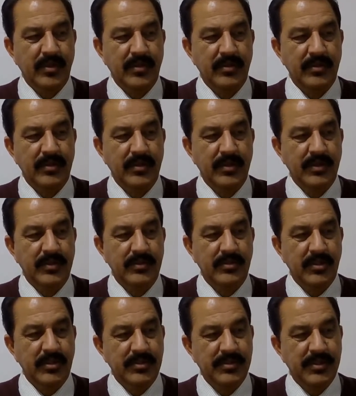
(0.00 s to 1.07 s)
and
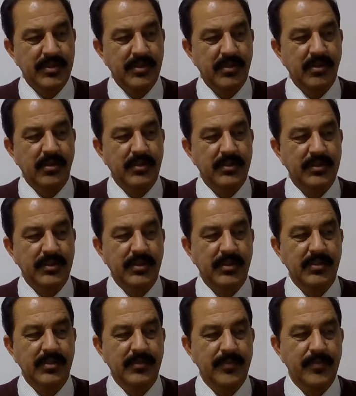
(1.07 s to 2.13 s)
dust or
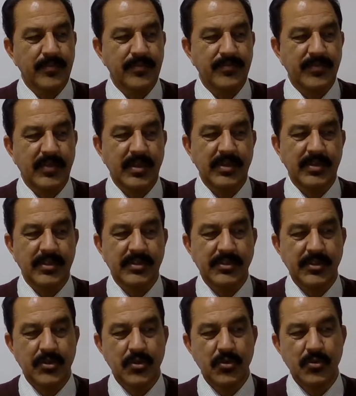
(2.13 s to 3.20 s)
the
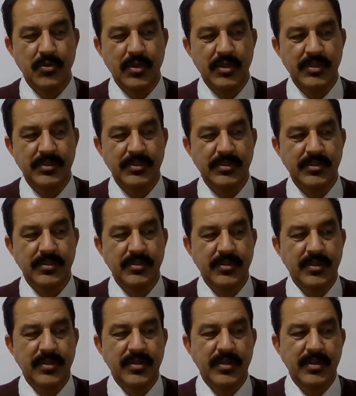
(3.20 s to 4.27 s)
residue as
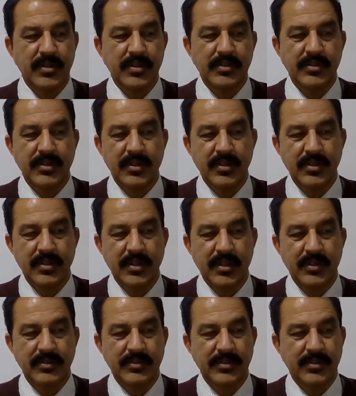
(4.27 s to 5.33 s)
easily
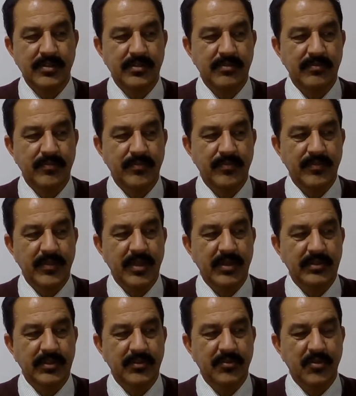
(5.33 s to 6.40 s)
as the
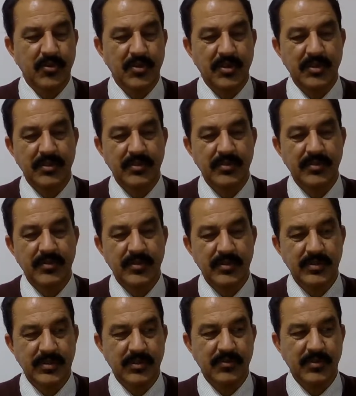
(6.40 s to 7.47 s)
other flooring
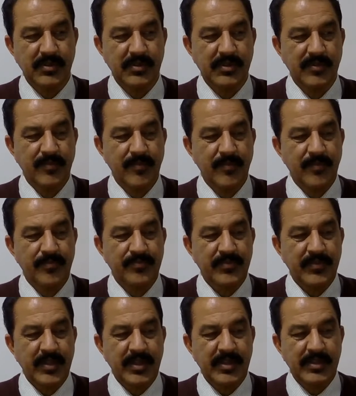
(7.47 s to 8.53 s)
surface.
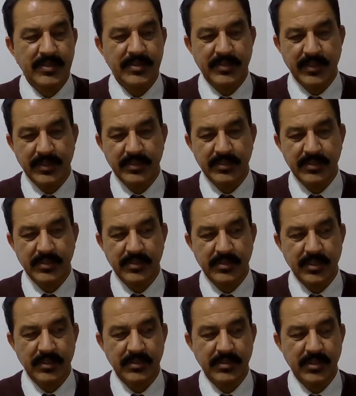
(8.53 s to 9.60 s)
Stain
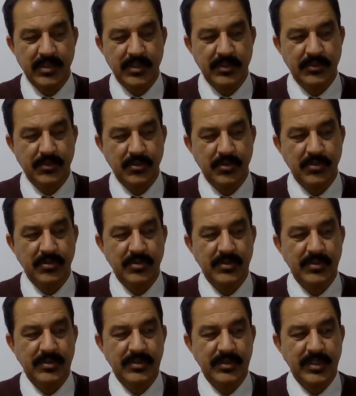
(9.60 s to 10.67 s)
resistance also,
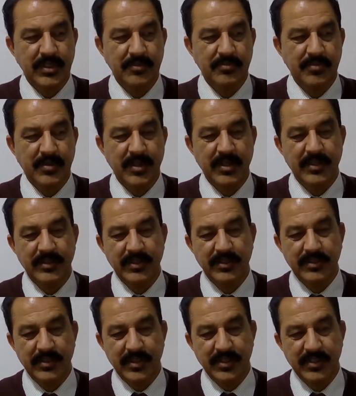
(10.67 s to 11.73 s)
slip and
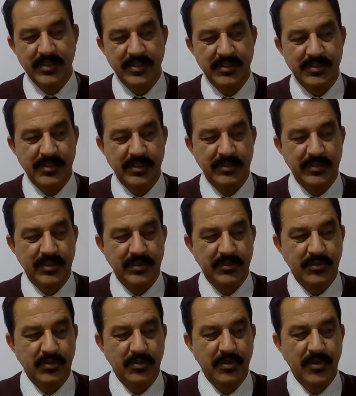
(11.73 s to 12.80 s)
the skid resistance
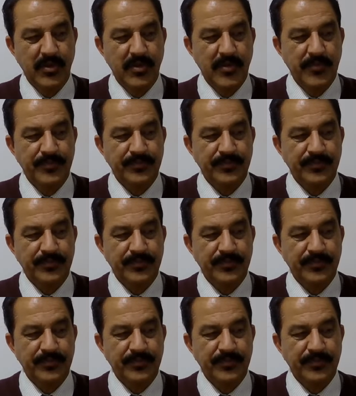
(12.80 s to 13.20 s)
also,